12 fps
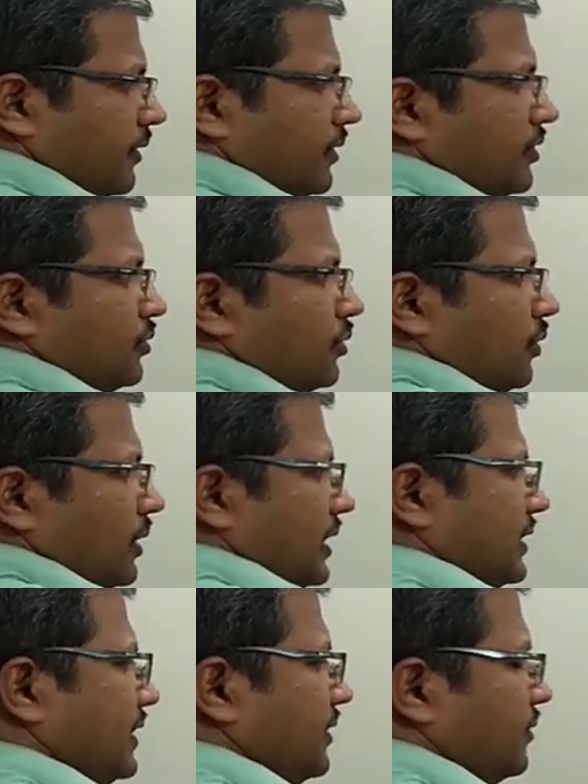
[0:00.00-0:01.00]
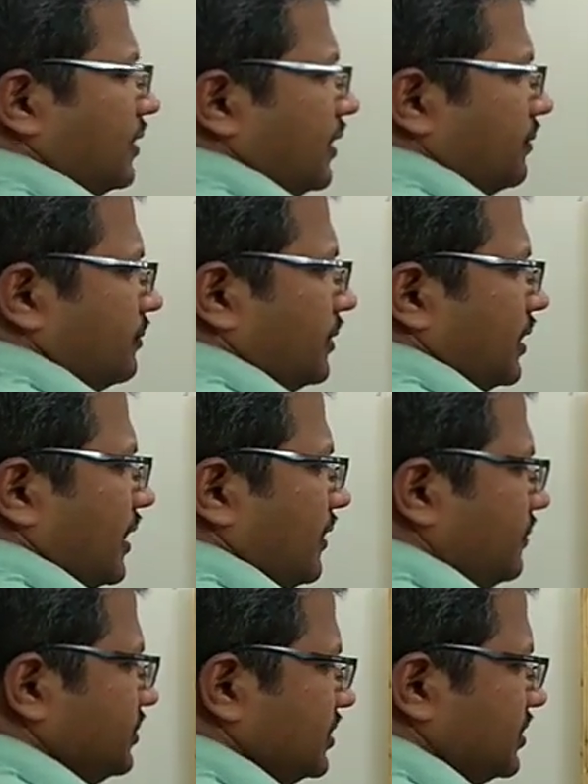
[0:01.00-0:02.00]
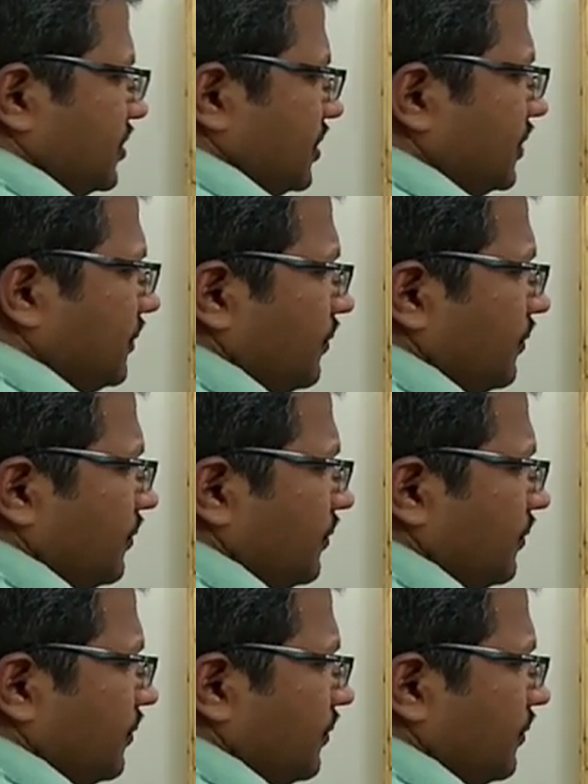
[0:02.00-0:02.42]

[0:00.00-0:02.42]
It should go like that. Okay, but I am just